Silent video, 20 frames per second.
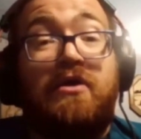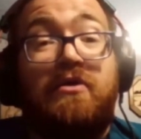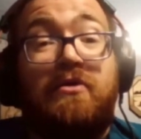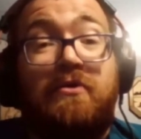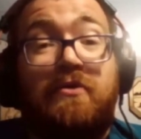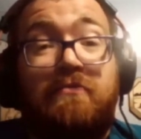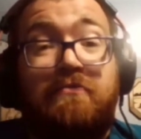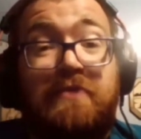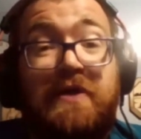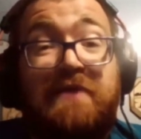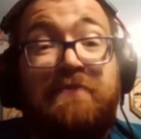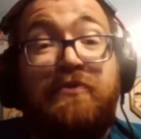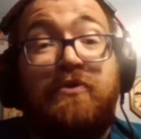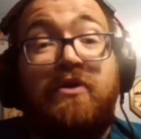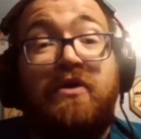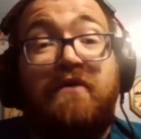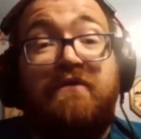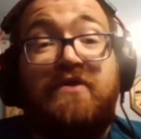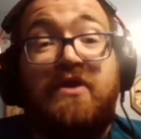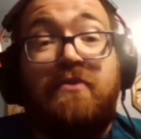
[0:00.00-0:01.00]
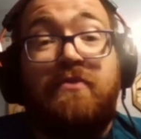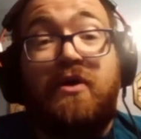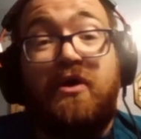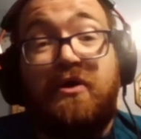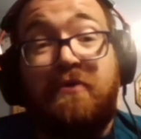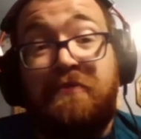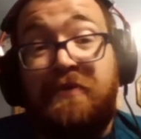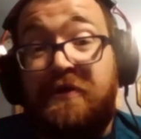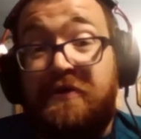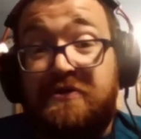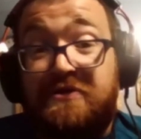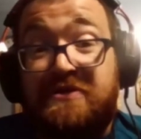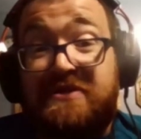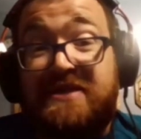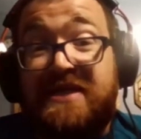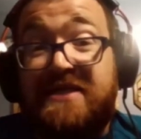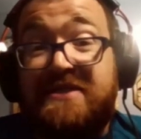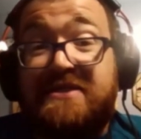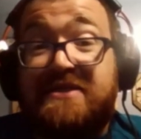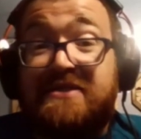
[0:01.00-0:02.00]
people of the American Political
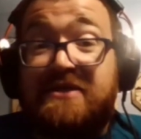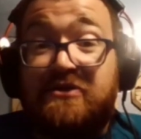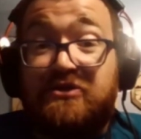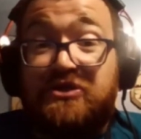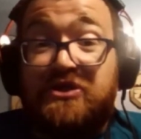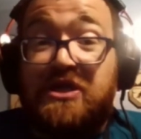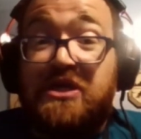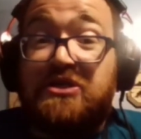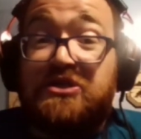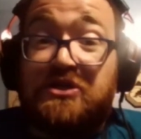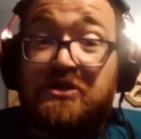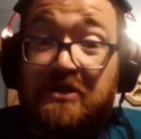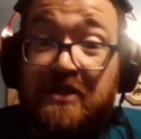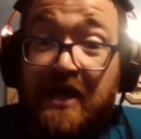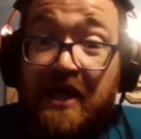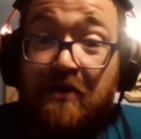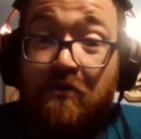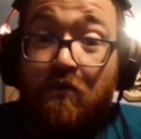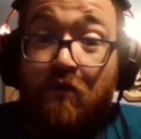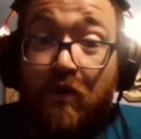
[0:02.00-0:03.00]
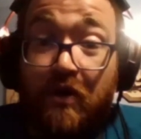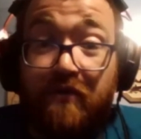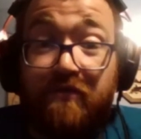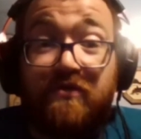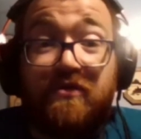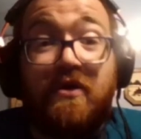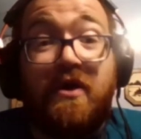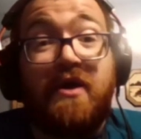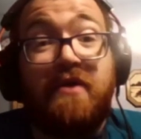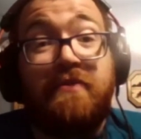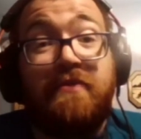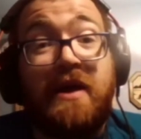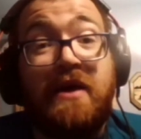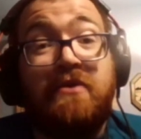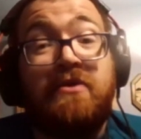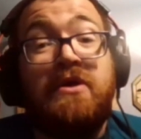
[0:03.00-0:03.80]
Science Association then would have thought about